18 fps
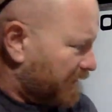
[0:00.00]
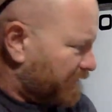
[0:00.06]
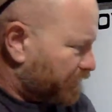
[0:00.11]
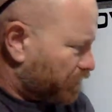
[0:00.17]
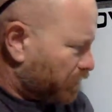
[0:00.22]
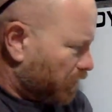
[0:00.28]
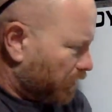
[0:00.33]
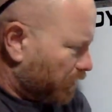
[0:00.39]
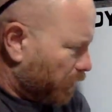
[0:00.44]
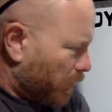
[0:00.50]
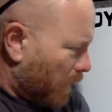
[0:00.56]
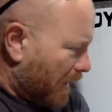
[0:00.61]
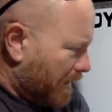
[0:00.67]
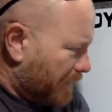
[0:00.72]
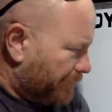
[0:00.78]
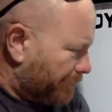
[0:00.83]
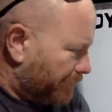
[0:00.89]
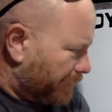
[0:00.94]
draw the
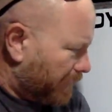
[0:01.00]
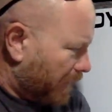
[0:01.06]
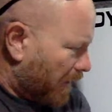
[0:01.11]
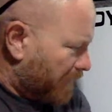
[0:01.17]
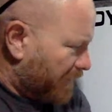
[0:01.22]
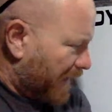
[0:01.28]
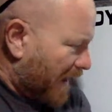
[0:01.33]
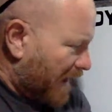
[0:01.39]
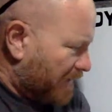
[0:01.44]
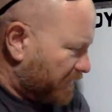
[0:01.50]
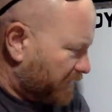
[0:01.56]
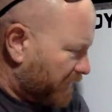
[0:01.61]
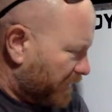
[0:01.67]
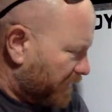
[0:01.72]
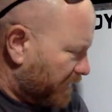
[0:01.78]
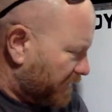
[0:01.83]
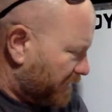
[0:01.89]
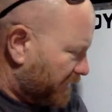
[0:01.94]
wave like that. So
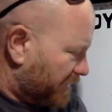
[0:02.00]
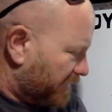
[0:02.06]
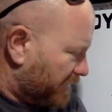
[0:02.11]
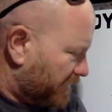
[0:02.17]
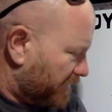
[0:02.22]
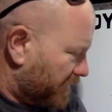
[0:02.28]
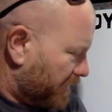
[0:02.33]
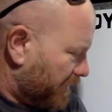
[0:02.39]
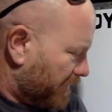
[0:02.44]
this is